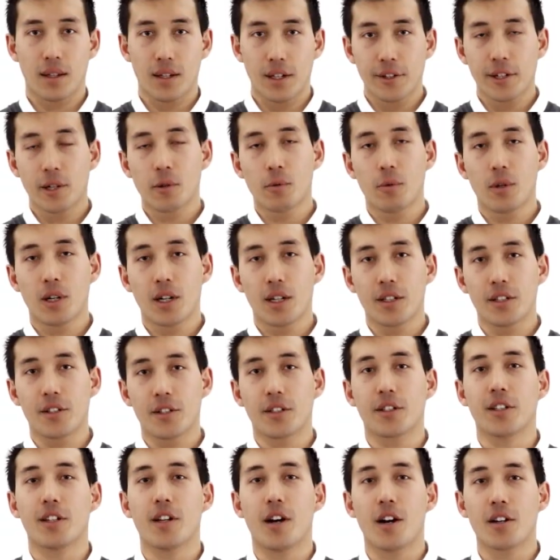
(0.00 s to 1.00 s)
In area 1,
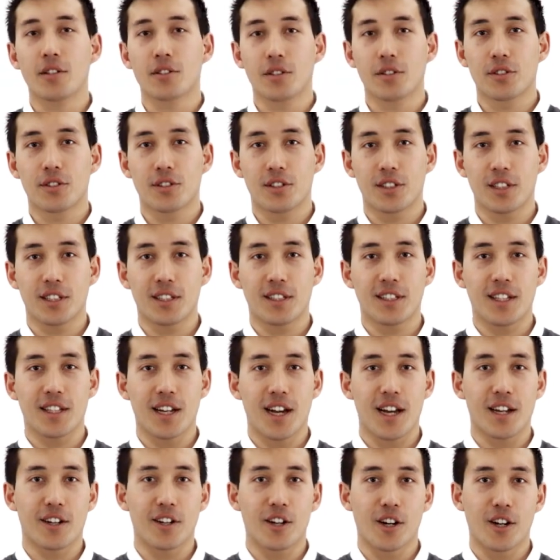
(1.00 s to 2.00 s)
you could also see the
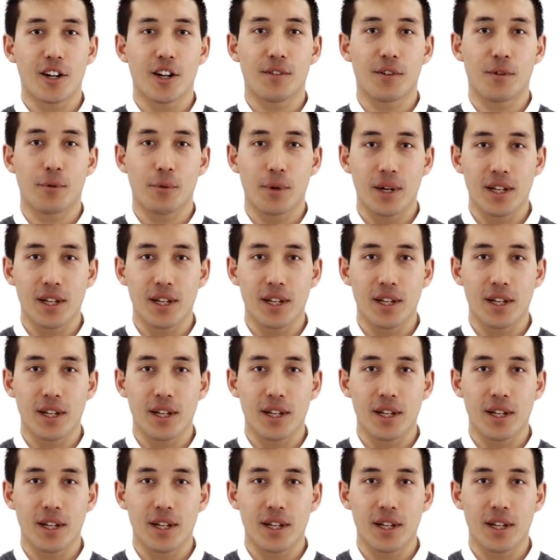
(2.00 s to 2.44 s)
icon of a